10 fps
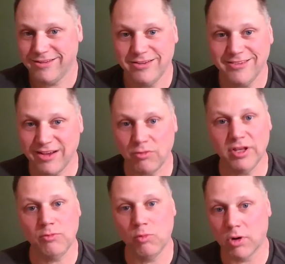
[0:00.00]
Does that
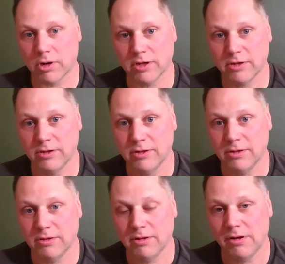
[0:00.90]
really work?
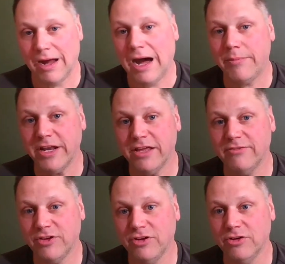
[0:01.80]
How many
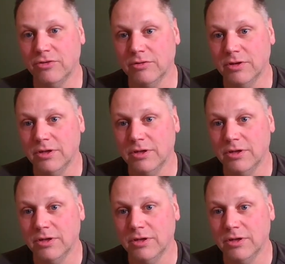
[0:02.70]
of you,